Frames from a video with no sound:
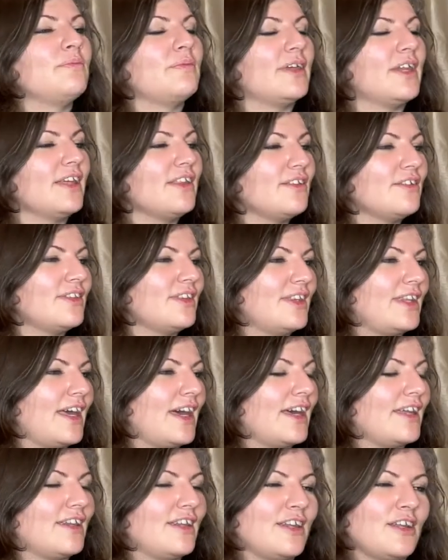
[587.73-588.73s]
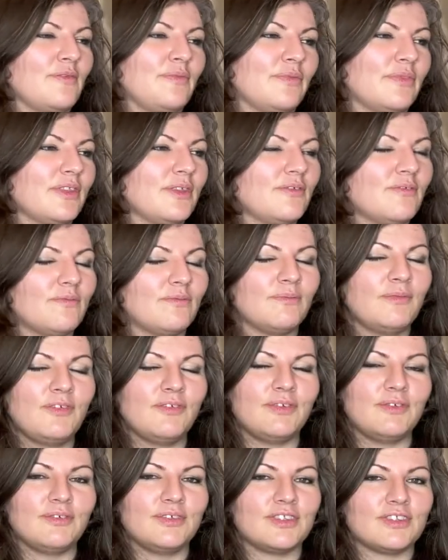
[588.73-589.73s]
But other than that, um, the
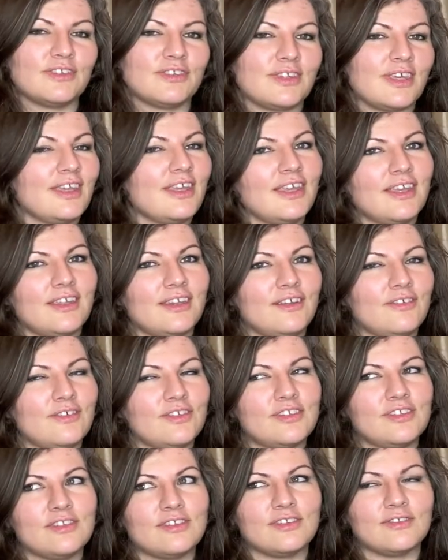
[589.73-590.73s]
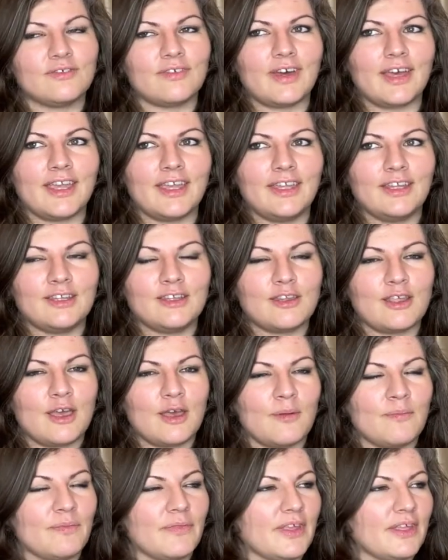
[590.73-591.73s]
movie was, again, it was just fine.
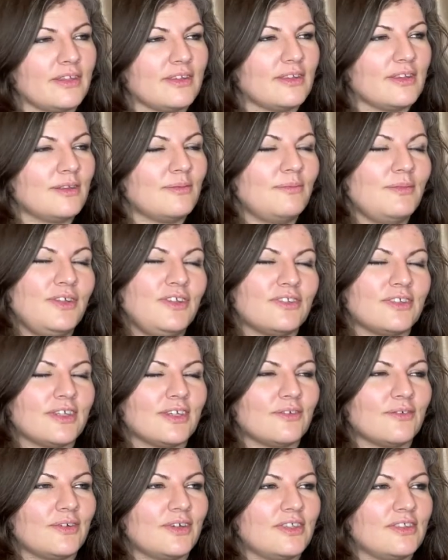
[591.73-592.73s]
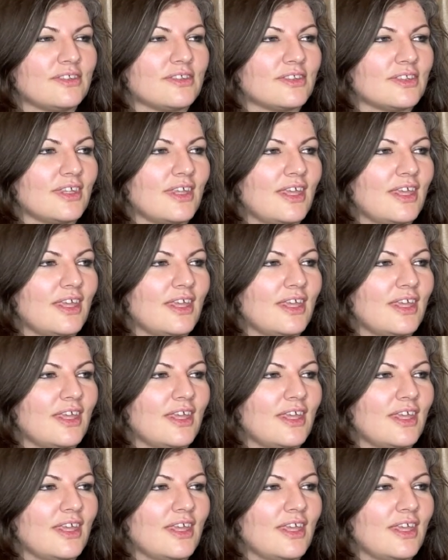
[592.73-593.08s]
Um, the music was